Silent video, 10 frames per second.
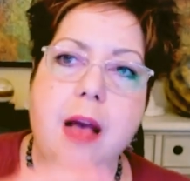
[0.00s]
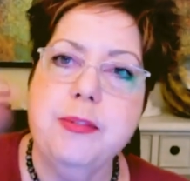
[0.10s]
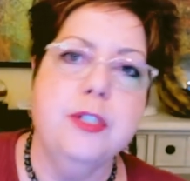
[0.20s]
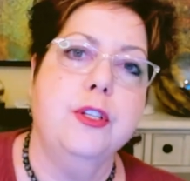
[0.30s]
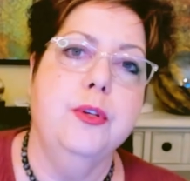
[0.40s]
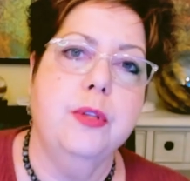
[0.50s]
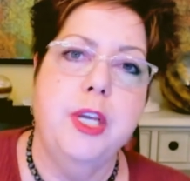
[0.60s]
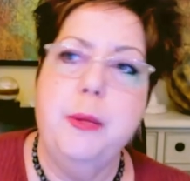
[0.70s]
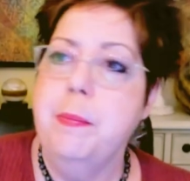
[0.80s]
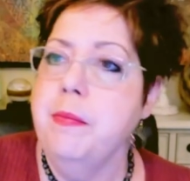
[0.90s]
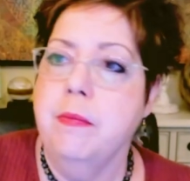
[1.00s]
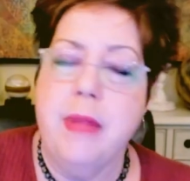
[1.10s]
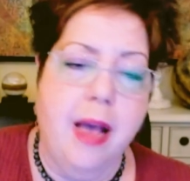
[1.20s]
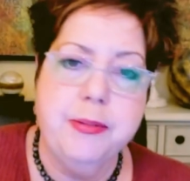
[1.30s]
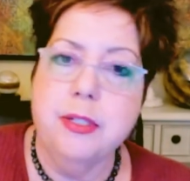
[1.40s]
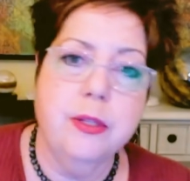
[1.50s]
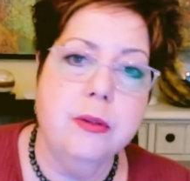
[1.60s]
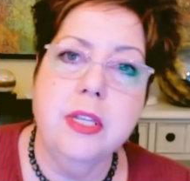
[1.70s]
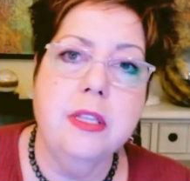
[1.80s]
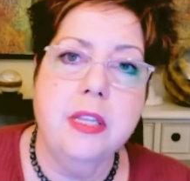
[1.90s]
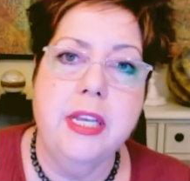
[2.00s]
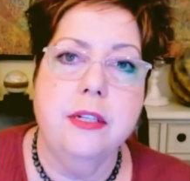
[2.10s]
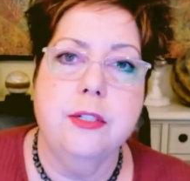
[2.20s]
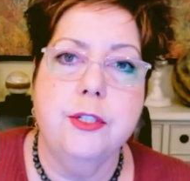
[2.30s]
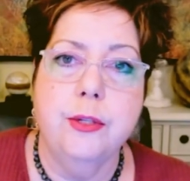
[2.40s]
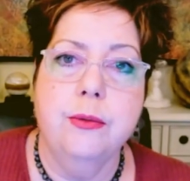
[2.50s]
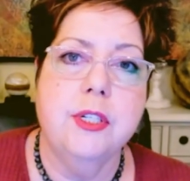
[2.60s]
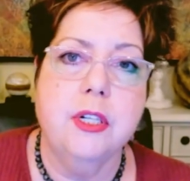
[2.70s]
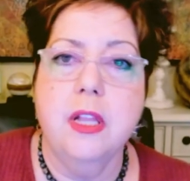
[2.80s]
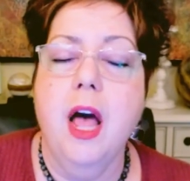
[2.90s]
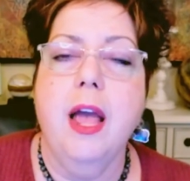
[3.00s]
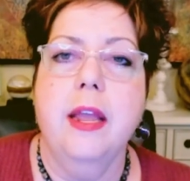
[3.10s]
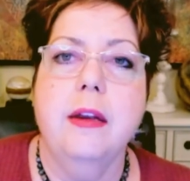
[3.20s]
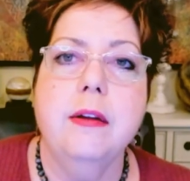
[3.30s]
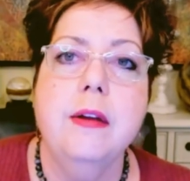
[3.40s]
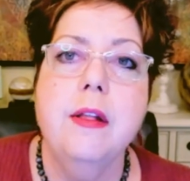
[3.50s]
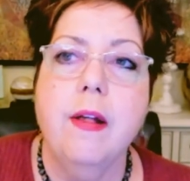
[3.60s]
absolutely linked to the decline